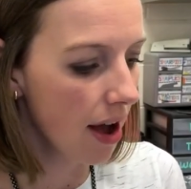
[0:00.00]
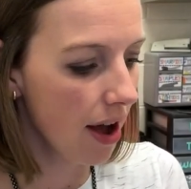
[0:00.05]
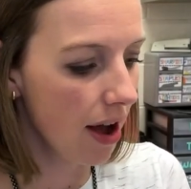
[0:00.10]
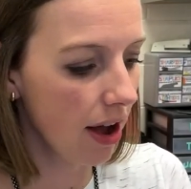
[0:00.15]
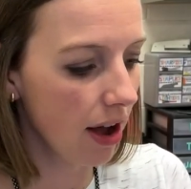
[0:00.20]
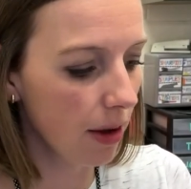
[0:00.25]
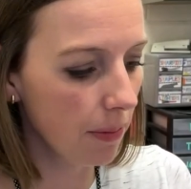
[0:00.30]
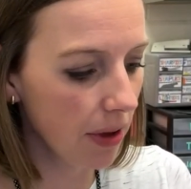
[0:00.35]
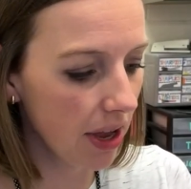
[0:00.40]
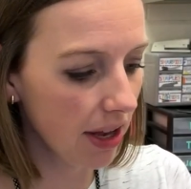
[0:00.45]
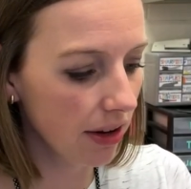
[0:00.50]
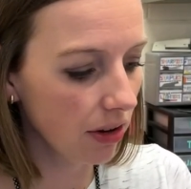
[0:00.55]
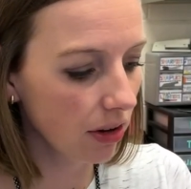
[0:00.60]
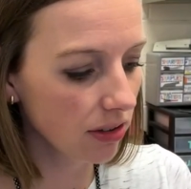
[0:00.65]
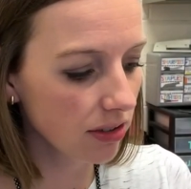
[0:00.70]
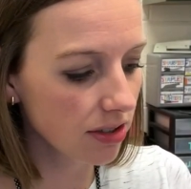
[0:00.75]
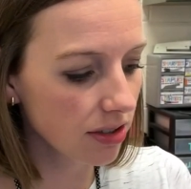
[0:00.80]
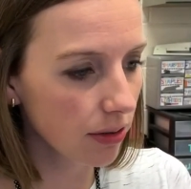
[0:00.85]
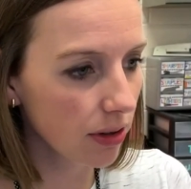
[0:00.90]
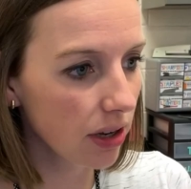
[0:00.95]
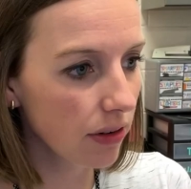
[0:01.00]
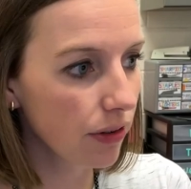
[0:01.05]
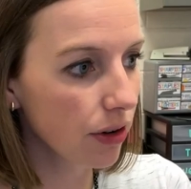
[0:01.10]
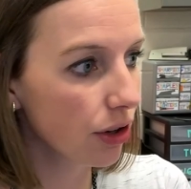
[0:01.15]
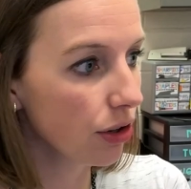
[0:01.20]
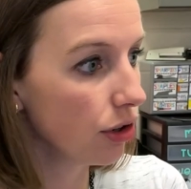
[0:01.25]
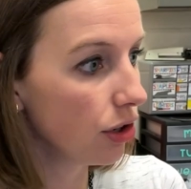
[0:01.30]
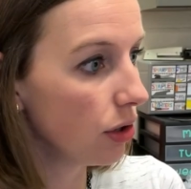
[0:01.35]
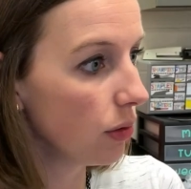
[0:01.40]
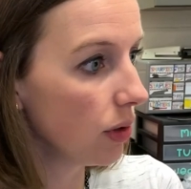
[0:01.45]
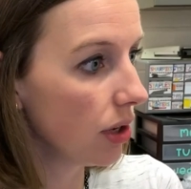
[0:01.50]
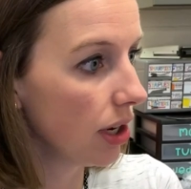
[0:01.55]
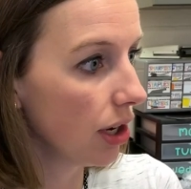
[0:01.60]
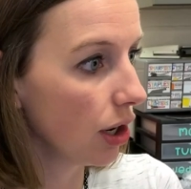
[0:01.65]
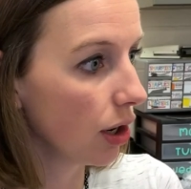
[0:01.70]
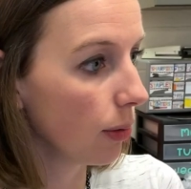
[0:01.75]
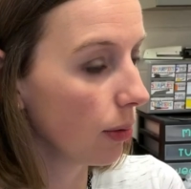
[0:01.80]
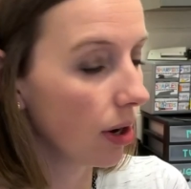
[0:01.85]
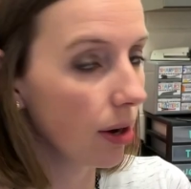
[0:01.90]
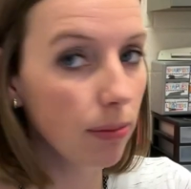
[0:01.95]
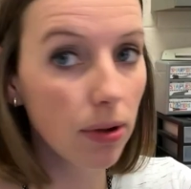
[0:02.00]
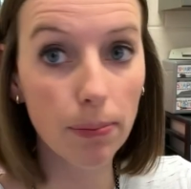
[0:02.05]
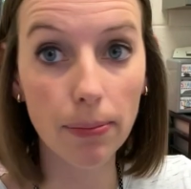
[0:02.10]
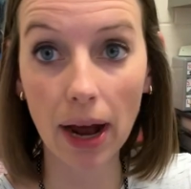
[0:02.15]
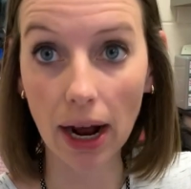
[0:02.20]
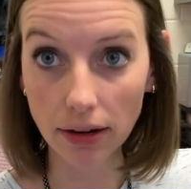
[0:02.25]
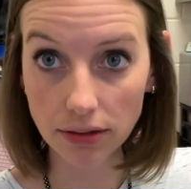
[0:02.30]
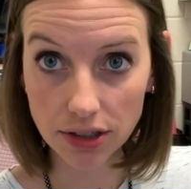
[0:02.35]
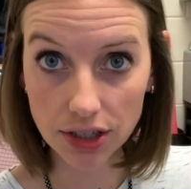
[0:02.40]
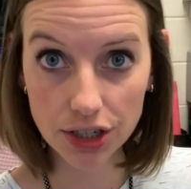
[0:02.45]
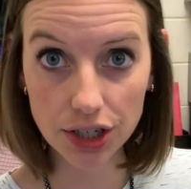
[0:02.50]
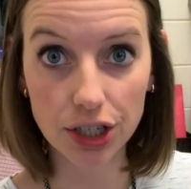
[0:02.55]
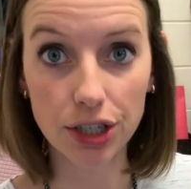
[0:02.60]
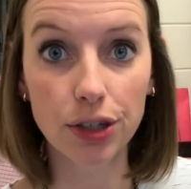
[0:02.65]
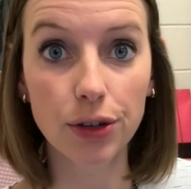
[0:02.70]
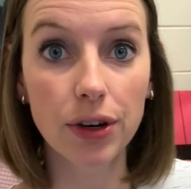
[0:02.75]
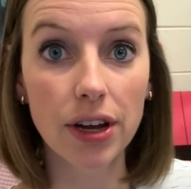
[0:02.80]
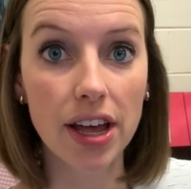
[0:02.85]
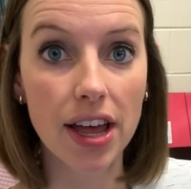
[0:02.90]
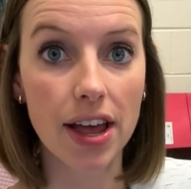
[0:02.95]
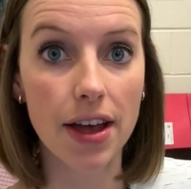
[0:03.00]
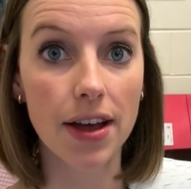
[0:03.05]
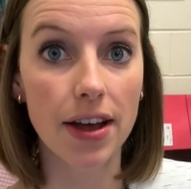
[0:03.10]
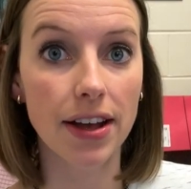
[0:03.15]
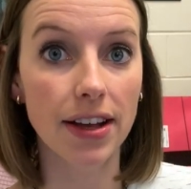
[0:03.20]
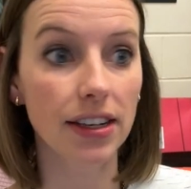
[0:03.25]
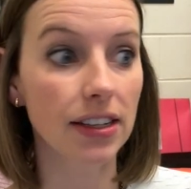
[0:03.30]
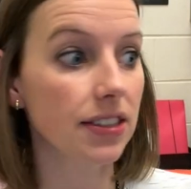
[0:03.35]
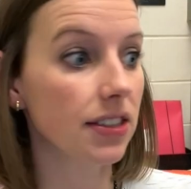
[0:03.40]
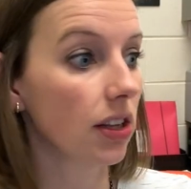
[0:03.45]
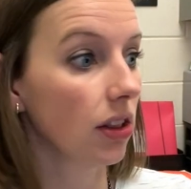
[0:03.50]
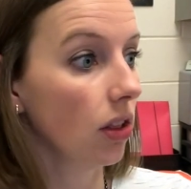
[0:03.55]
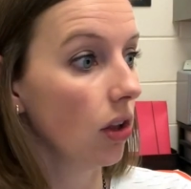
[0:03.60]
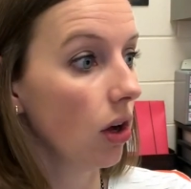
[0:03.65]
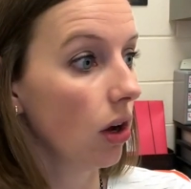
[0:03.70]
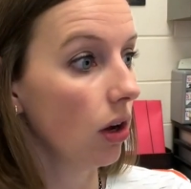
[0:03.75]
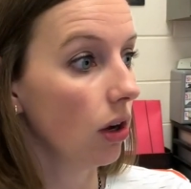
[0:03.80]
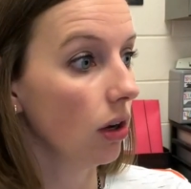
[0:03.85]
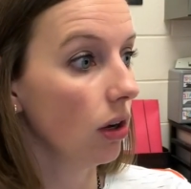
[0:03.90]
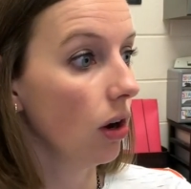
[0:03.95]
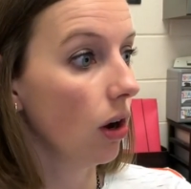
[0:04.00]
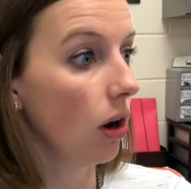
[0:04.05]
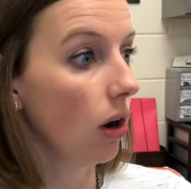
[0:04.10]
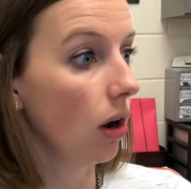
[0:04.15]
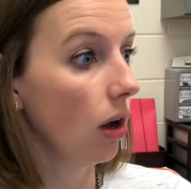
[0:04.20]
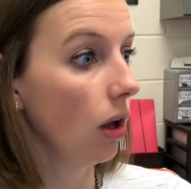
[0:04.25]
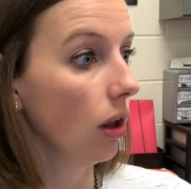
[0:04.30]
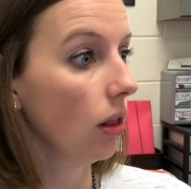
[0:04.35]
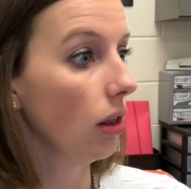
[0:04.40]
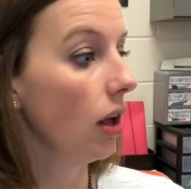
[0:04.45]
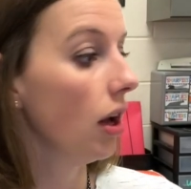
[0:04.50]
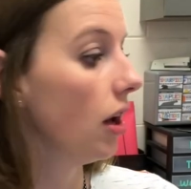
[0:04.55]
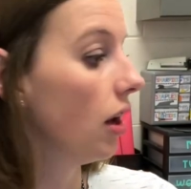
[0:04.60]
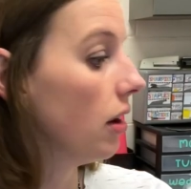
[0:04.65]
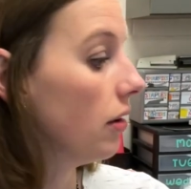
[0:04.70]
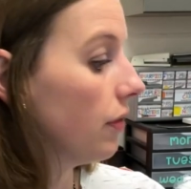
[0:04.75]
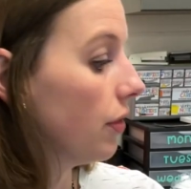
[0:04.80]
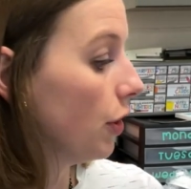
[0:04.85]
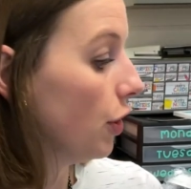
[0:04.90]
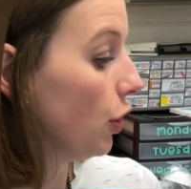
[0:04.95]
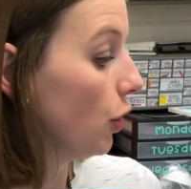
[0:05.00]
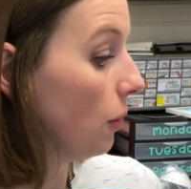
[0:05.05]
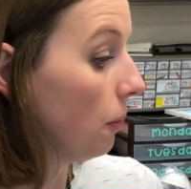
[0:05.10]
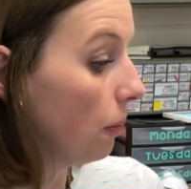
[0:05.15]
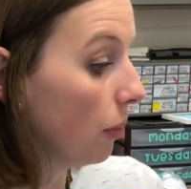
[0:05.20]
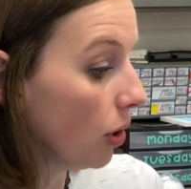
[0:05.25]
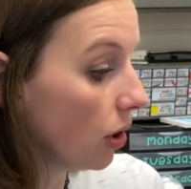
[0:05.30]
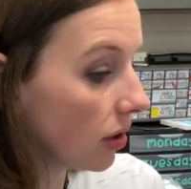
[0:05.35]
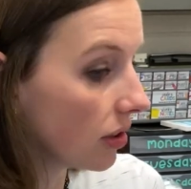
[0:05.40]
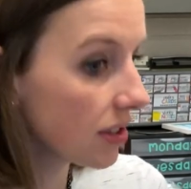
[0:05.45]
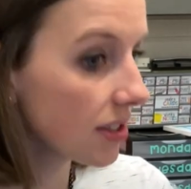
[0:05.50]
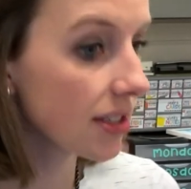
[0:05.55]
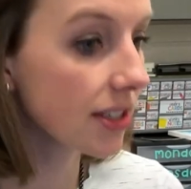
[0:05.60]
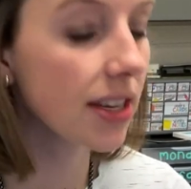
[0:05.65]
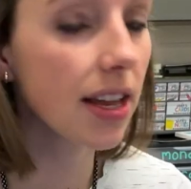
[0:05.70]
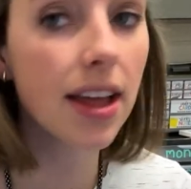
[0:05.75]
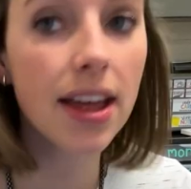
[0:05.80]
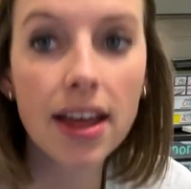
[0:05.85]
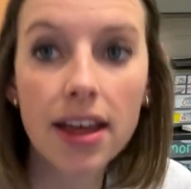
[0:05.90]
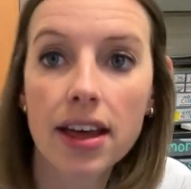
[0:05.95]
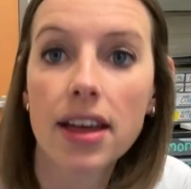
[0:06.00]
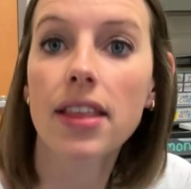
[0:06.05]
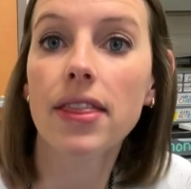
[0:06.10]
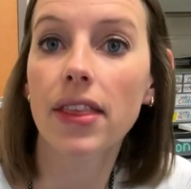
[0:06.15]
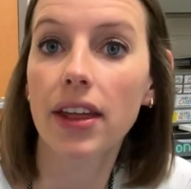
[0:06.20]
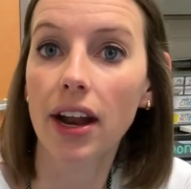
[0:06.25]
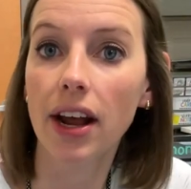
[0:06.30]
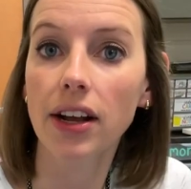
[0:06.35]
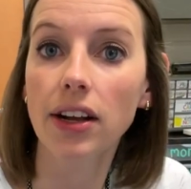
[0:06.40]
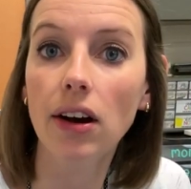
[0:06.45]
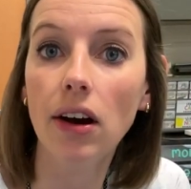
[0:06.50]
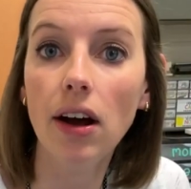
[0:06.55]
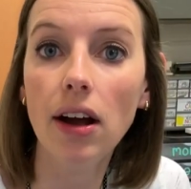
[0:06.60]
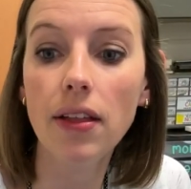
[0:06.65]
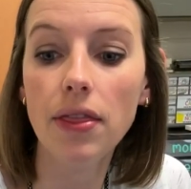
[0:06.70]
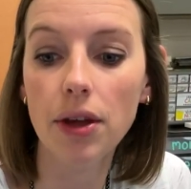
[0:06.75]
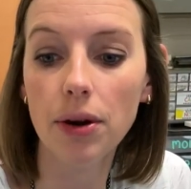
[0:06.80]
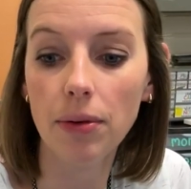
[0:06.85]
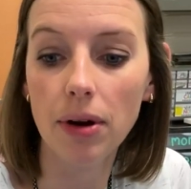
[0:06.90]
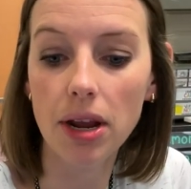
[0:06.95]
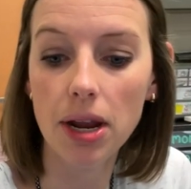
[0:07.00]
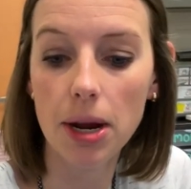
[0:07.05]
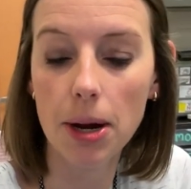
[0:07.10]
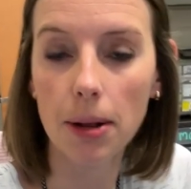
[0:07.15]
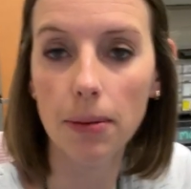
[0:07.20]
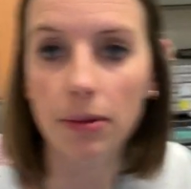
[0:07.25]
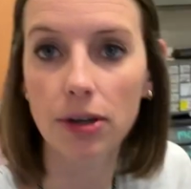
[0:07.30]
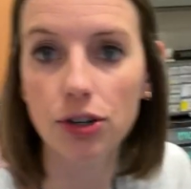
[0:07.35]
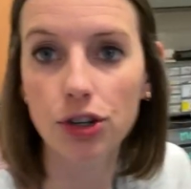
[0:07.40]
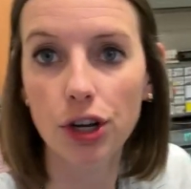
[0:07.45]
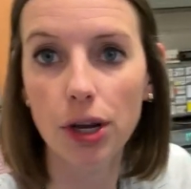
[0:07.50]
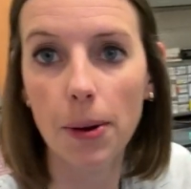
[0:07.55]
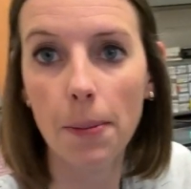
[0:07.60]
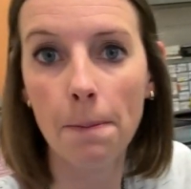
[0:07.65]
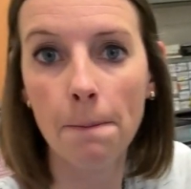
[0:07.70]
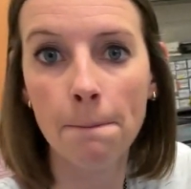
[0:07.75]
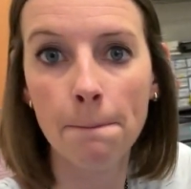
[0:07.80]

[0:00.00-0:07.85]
Um, and also if you're new here, what I'm about to do is log all of the new books that I got. They're right here, let me show you.